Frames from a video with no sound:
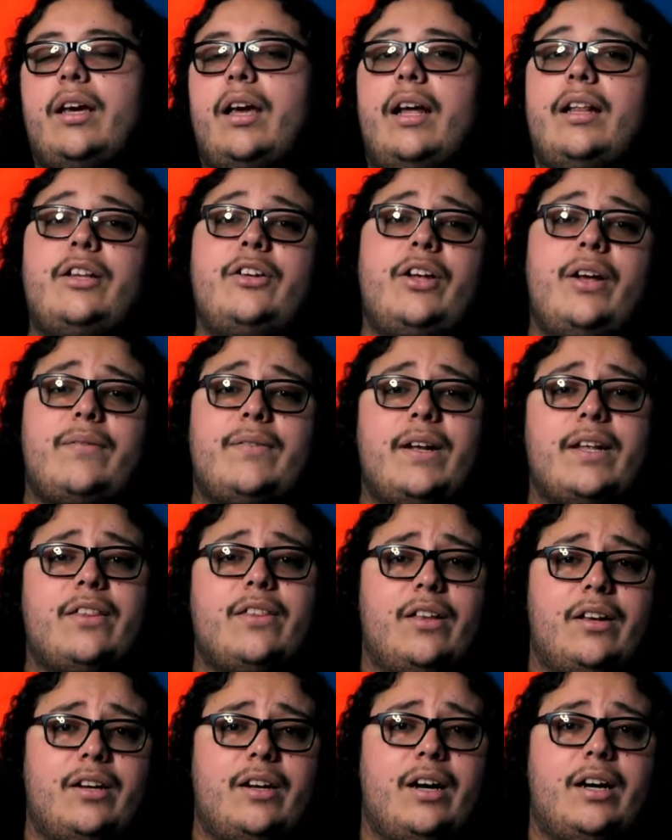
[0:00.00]
Then you have like
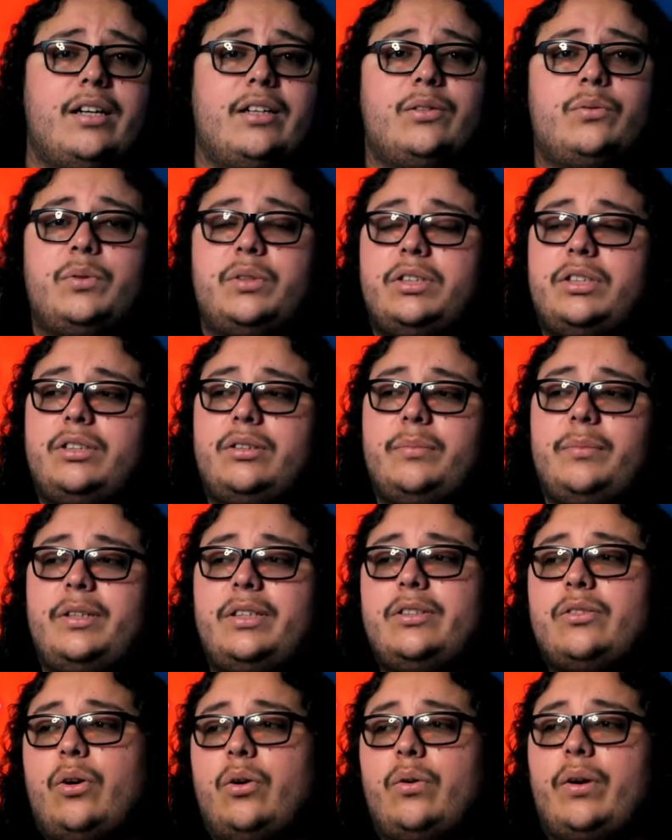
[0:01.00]
The Nun, which to me
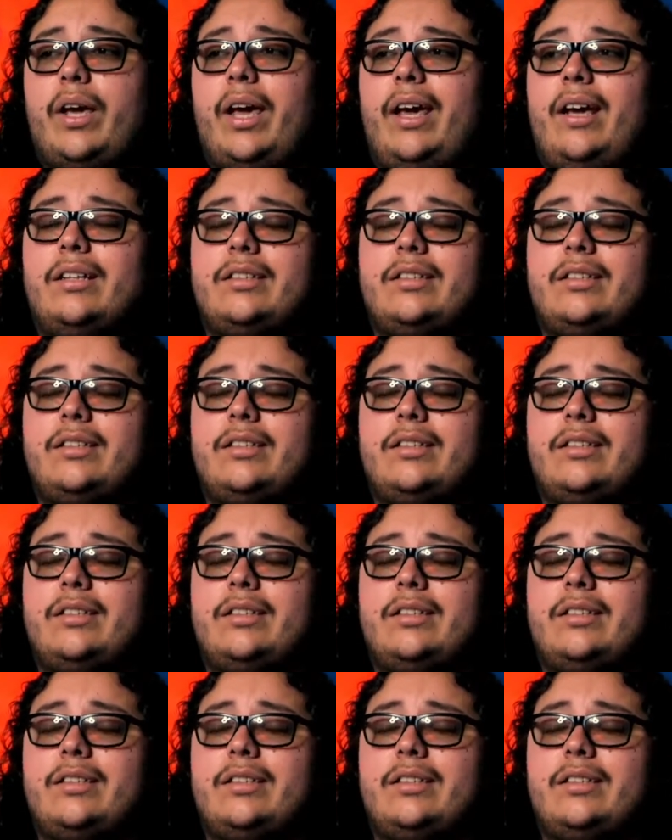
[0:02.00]
is okay.